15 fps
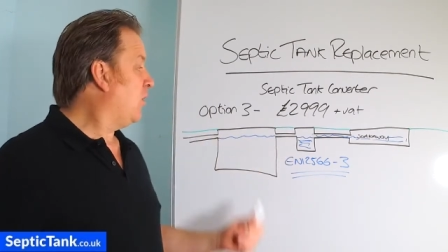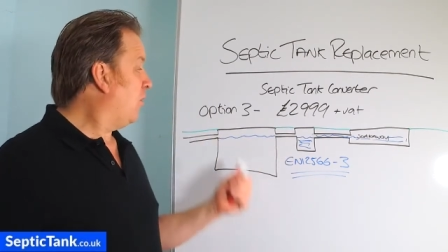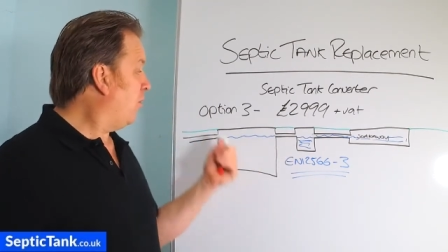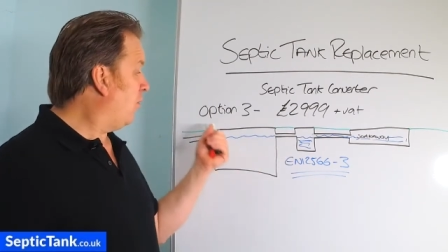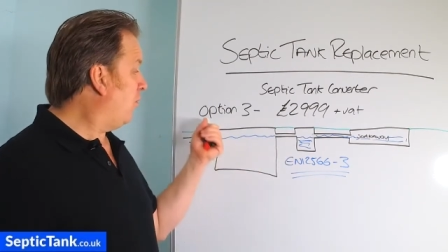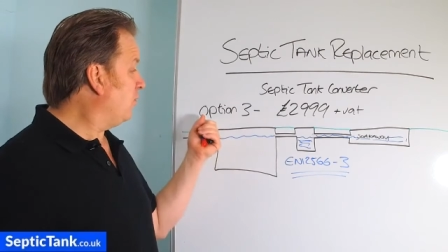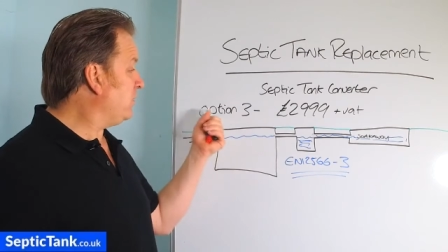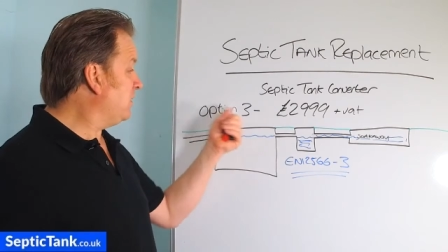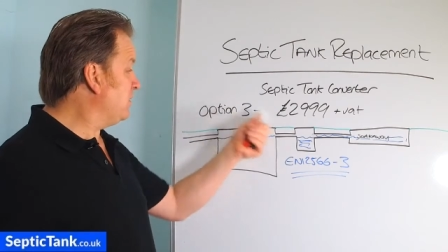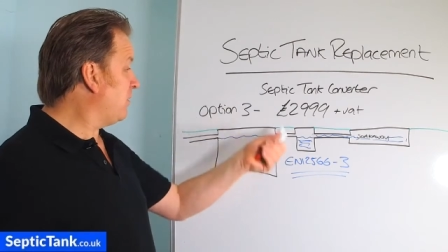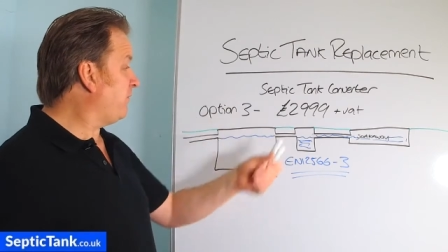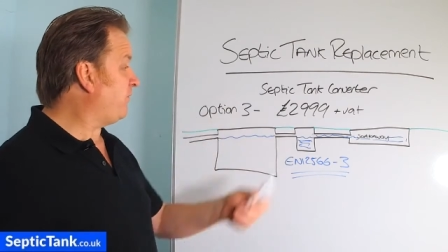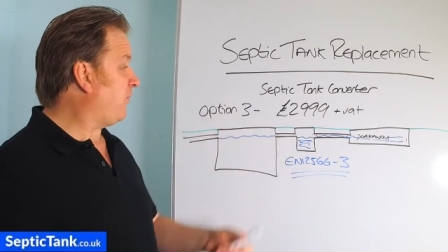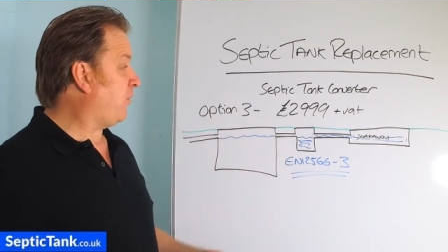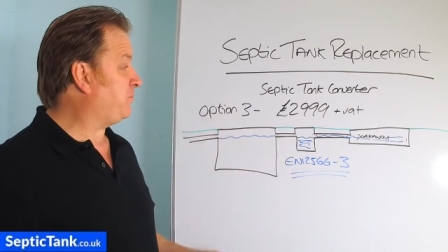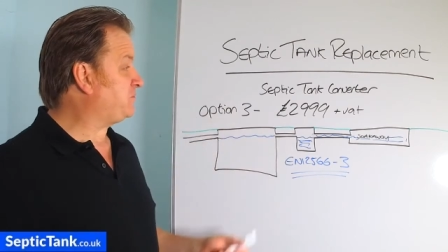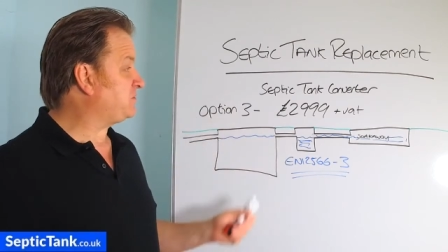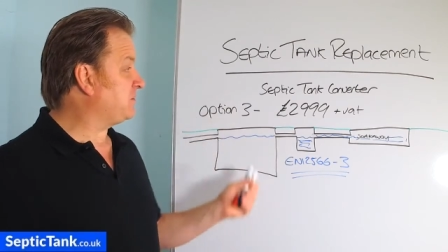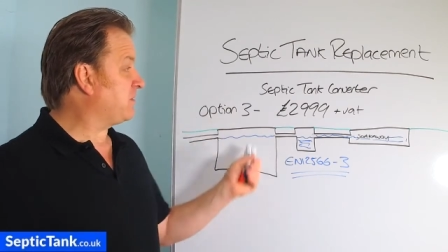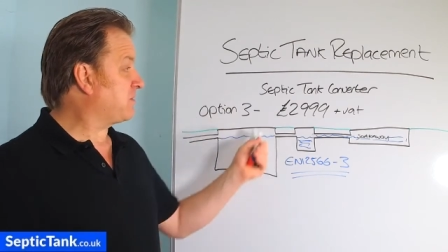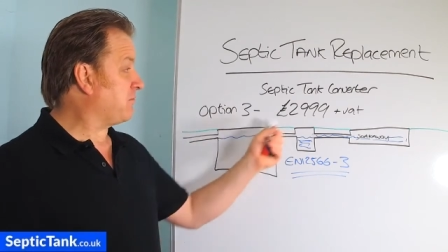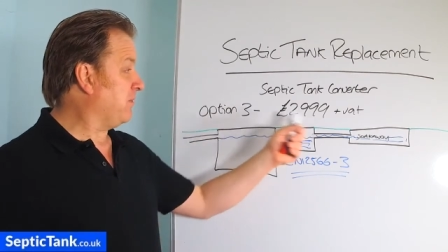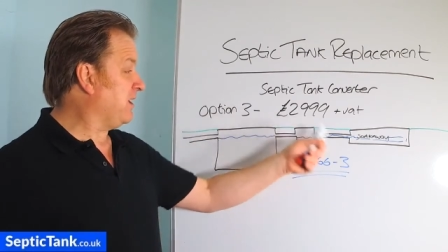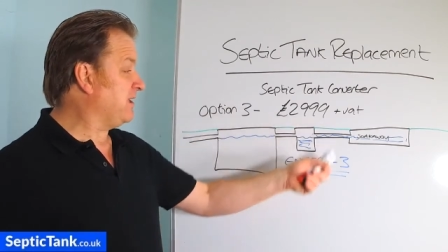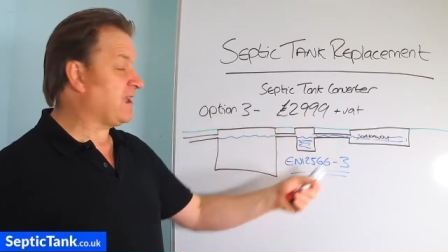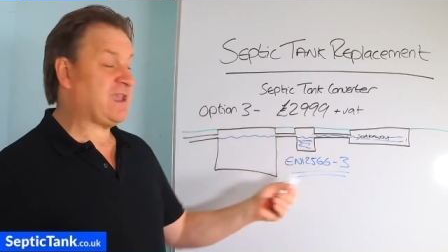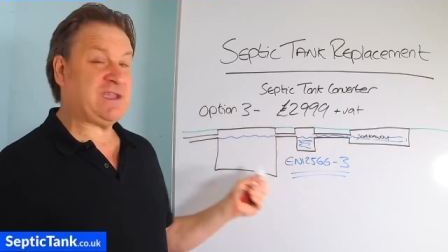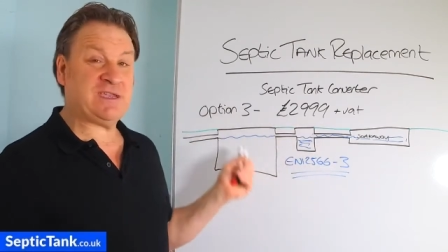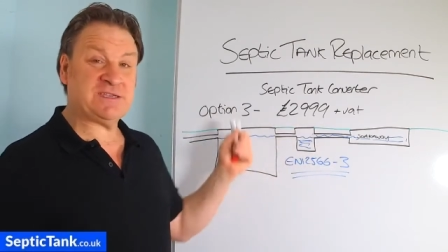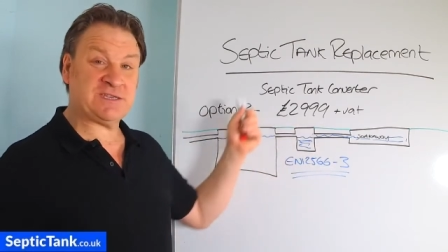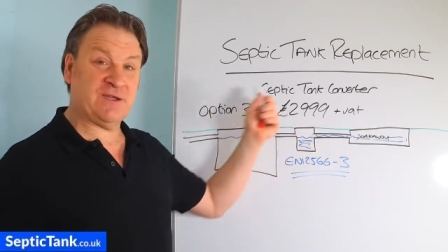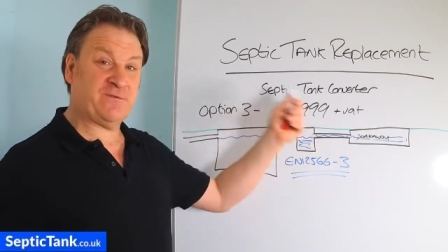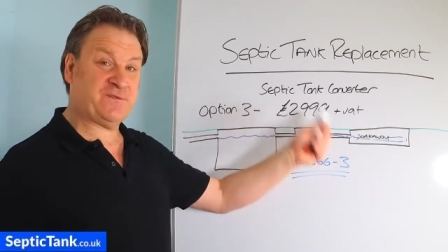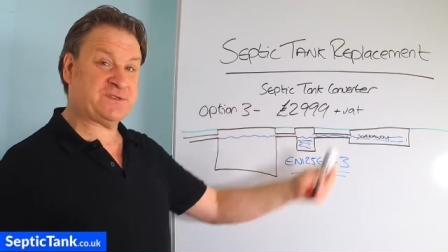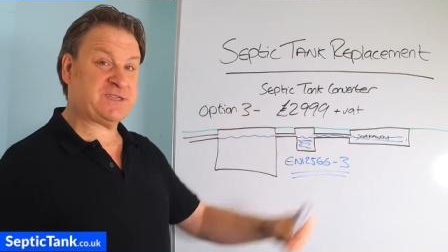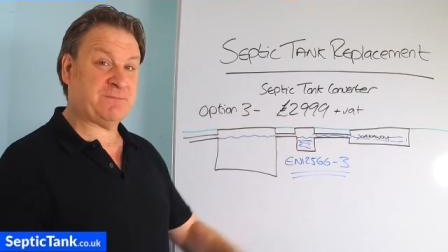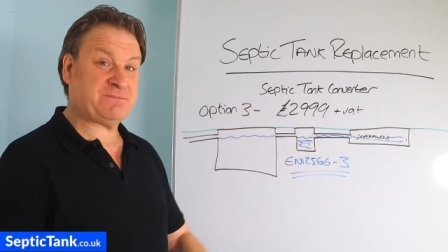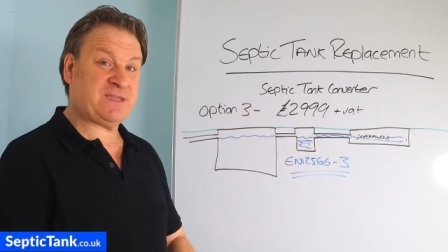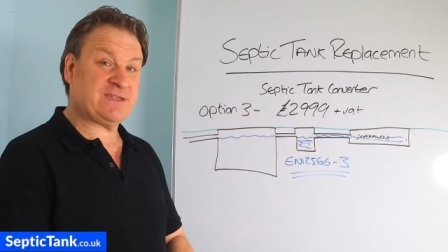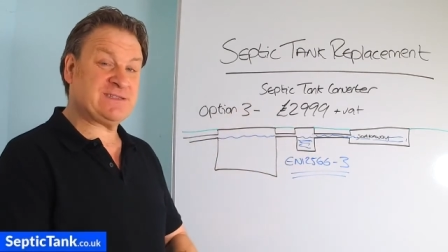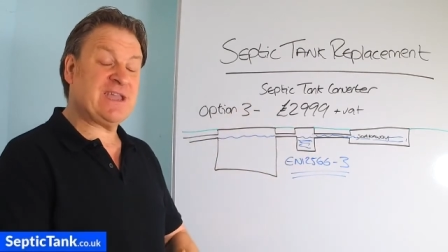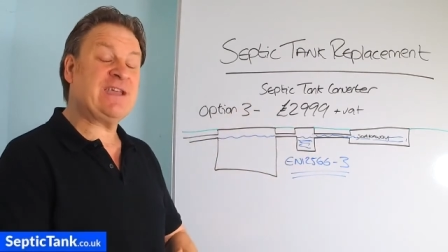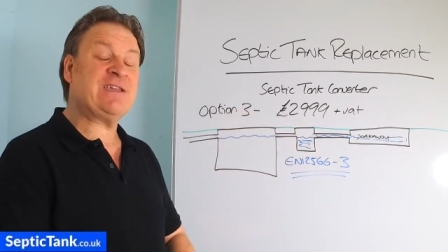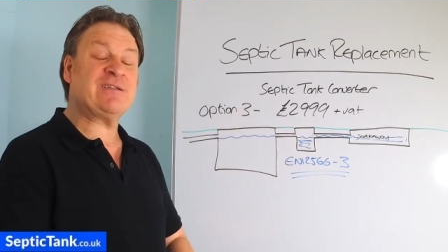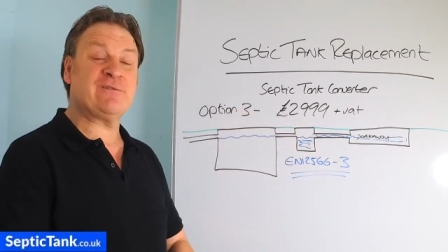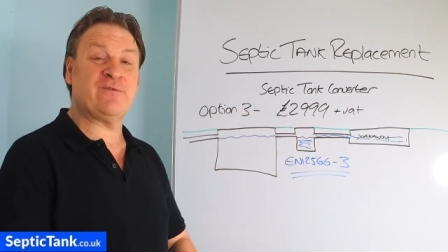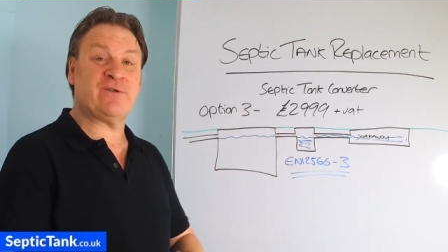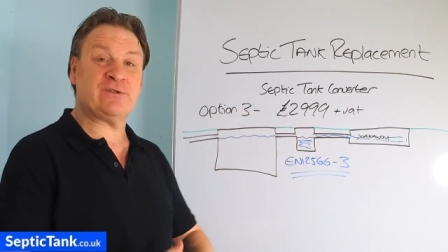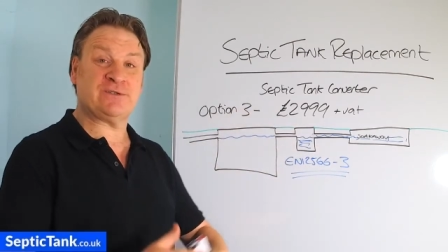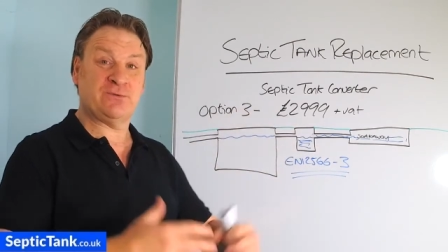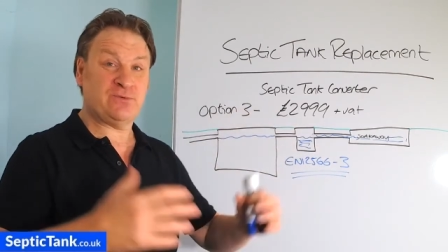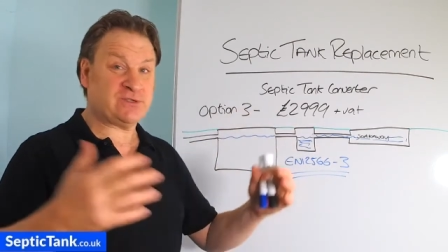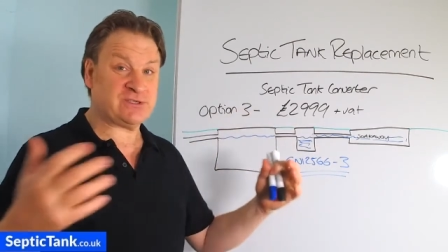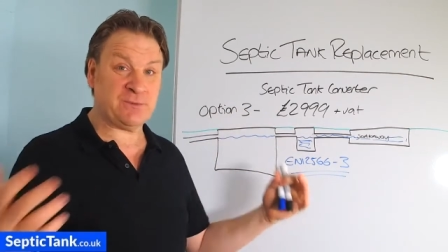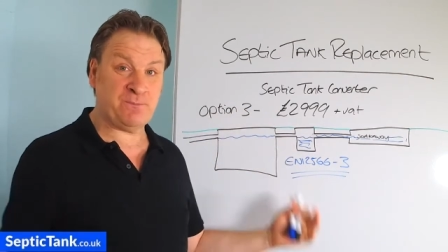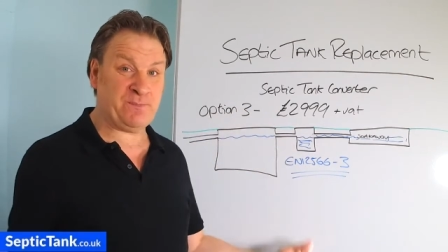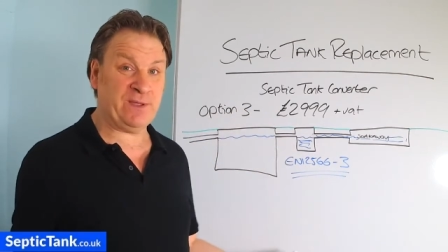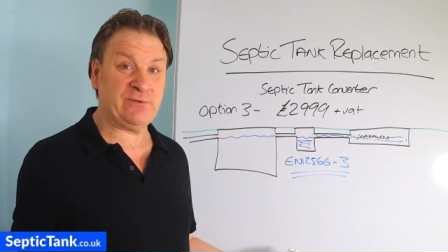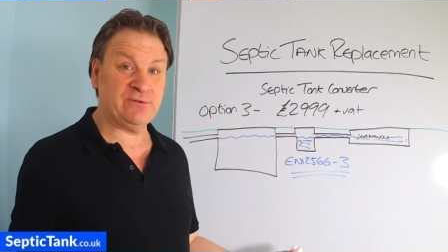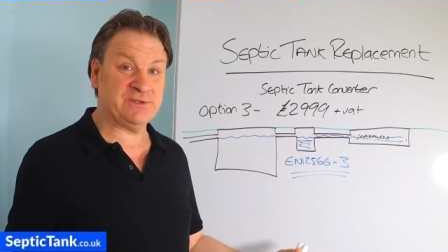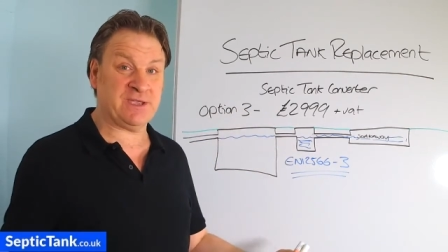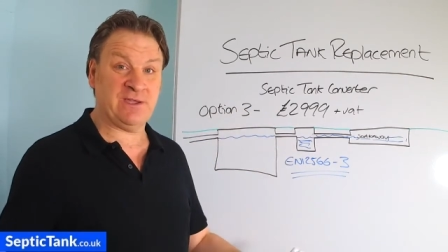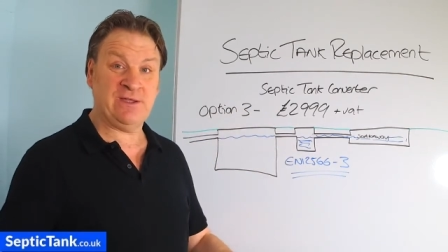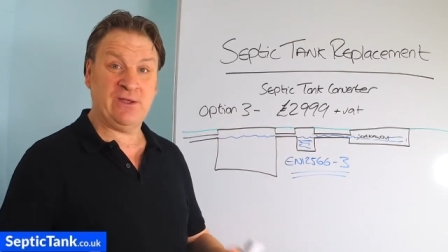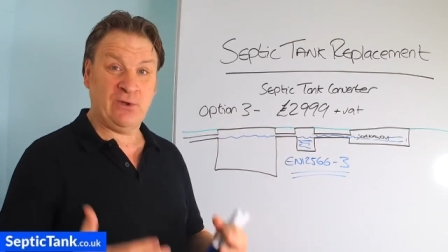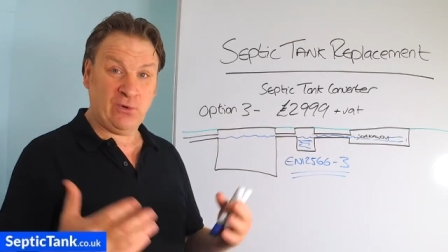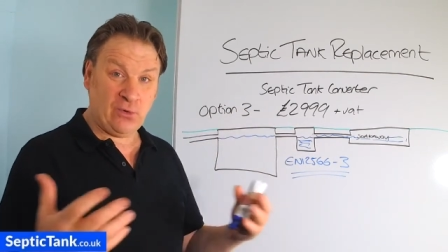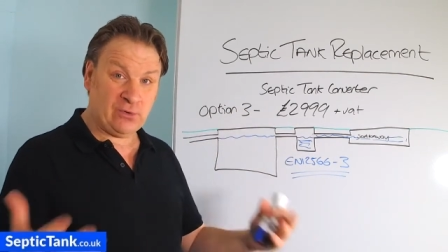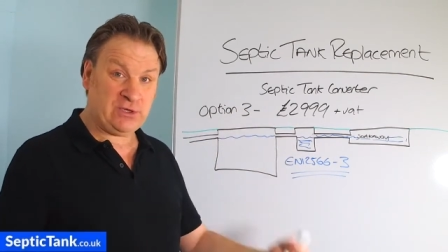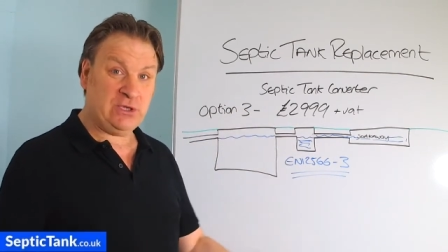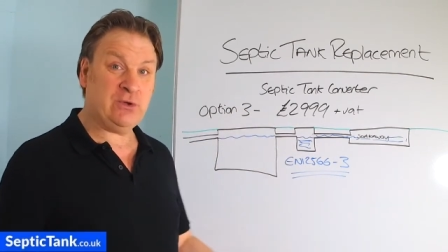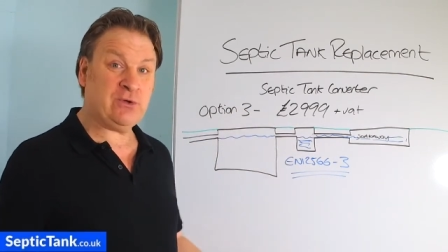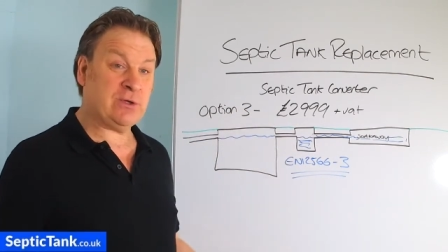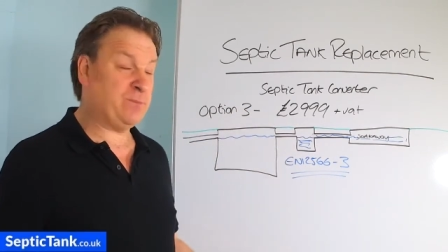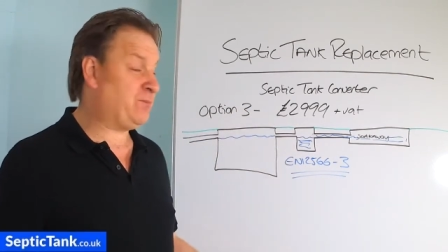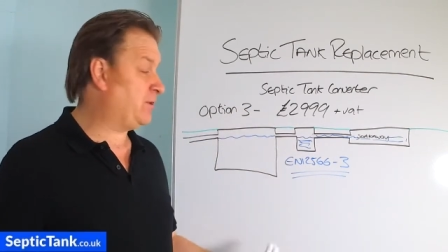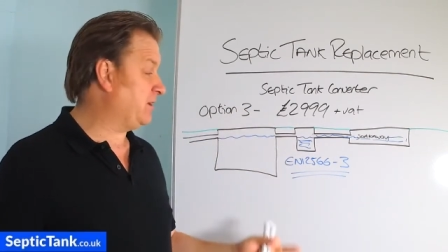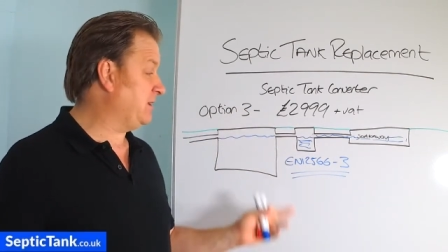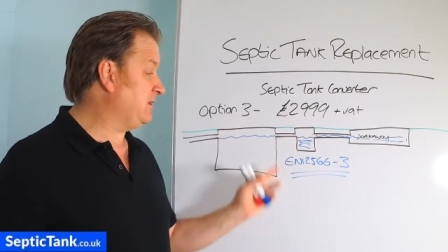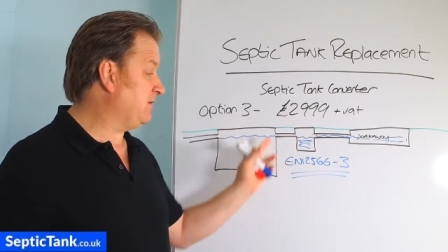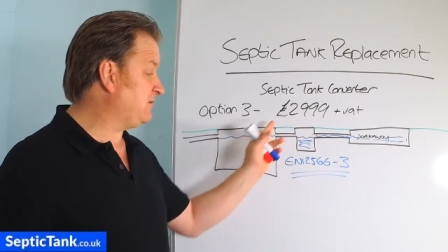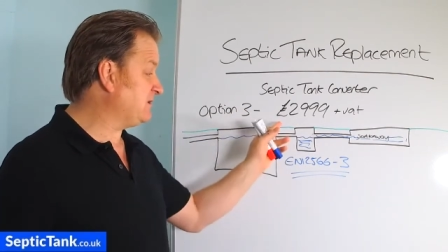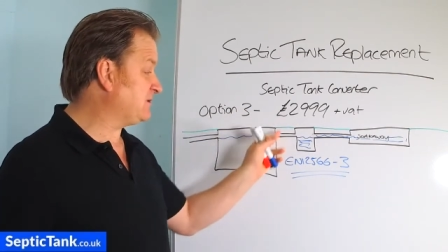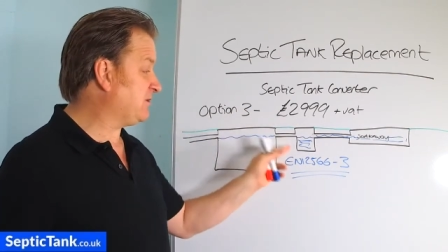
or you can go for option three and get yourself a septic tank converter, which a builder or you could put in. You've just